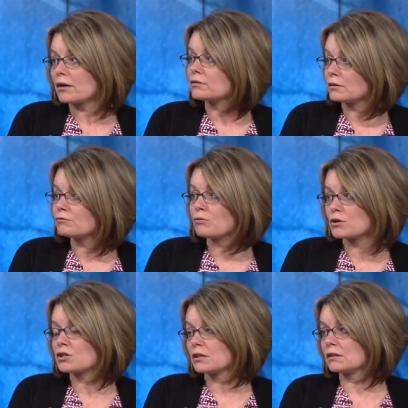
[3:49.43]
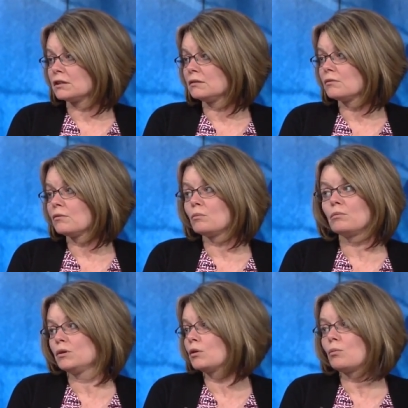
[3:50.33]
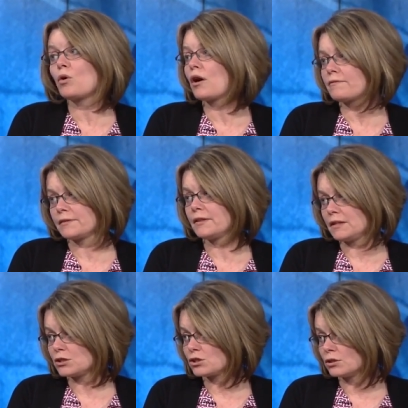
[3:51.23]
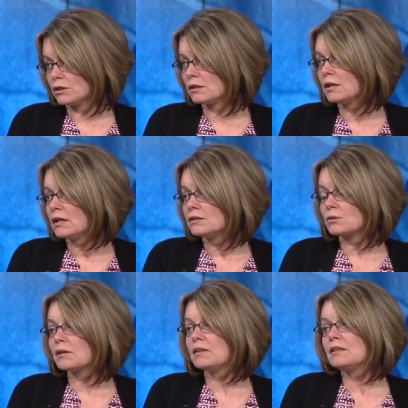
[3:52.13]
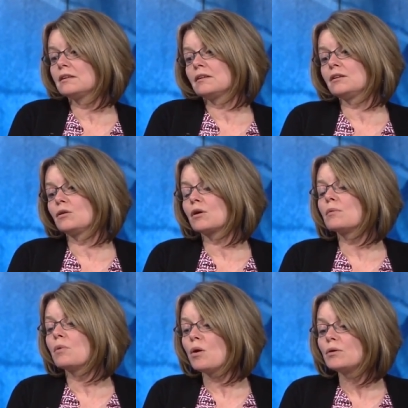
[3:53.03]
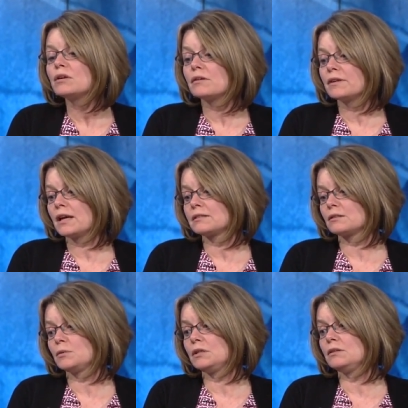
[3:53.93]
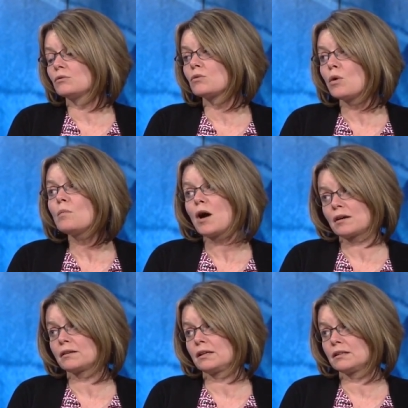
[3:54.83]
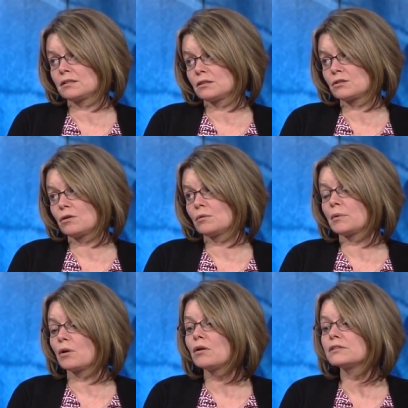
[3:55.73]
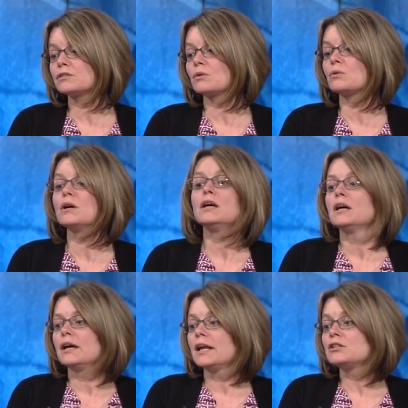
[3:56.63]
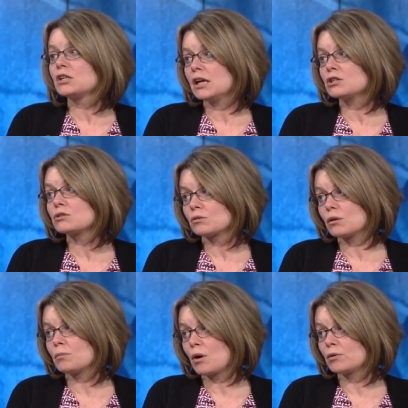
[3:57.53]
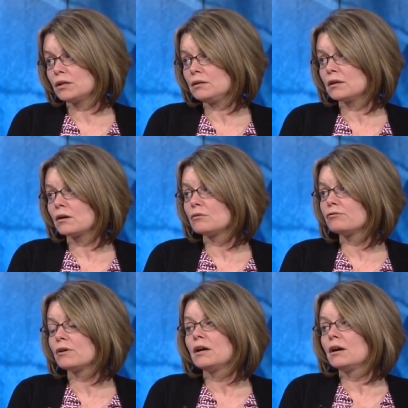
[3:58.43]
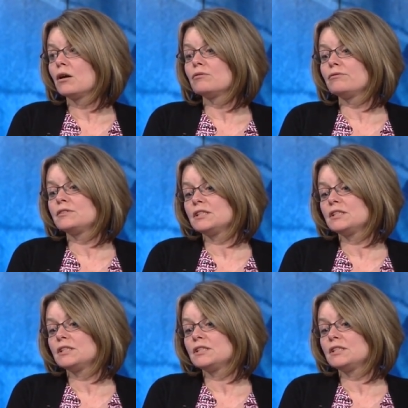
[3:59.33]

modeled, unfortunately, you know, more often than they should. So I think that you know a component of it has to be role modeling as an adult, but also an educational component of mm -hmm. of